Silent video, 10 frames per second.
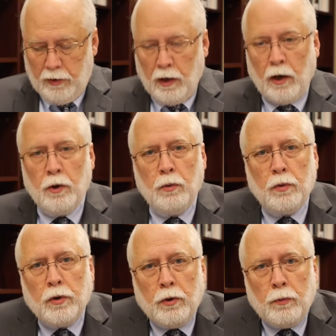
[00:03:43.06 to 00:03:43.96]

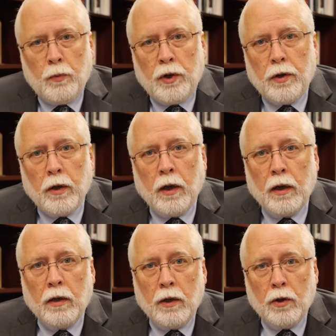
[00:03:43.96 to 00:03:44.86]

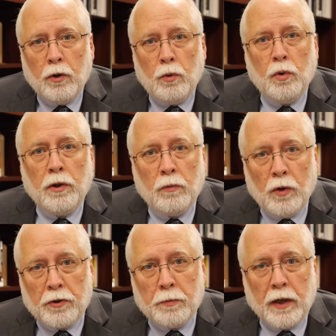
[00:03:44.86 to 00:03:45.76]
Who wouldn't
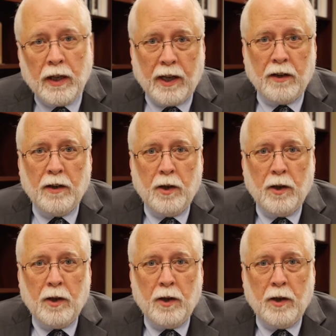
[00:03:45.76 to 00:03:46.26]
want to be led